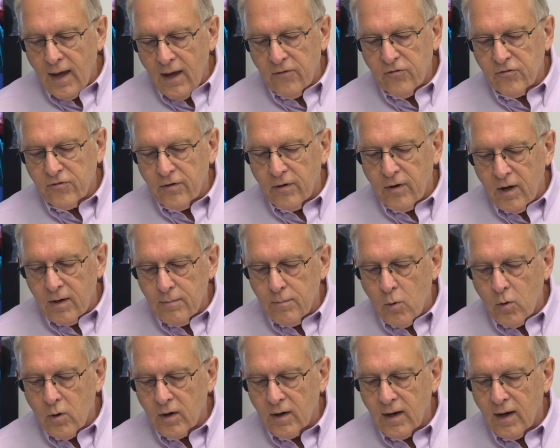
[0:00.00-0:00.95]
Esther and
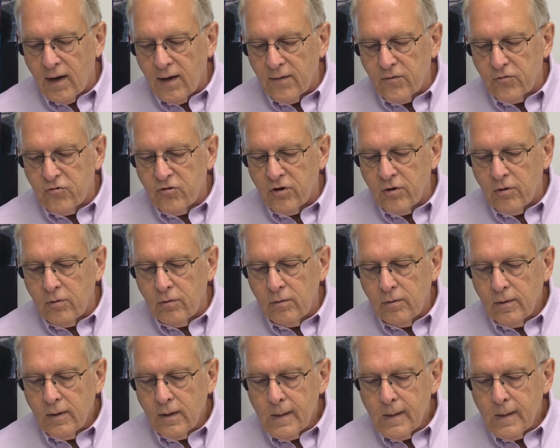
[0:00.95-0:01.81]
Mordecai the Jew,